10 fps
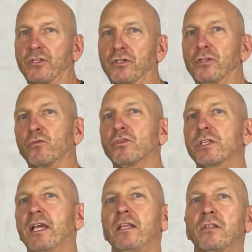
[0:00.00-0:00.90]
In other words,
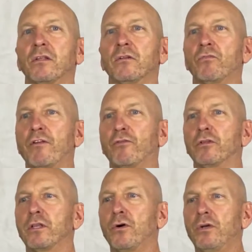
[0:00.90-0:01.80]
getting the rifle
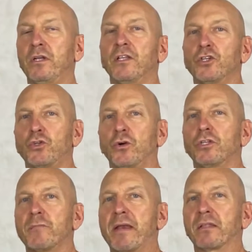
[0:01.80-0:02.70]
loaded in the
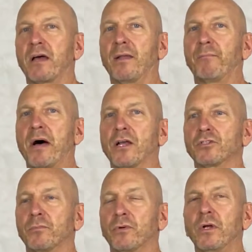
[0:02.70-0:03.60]
shortest amount of time
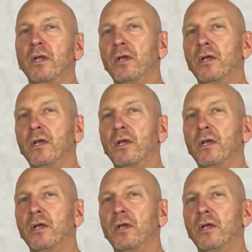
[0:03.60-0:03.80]
possible,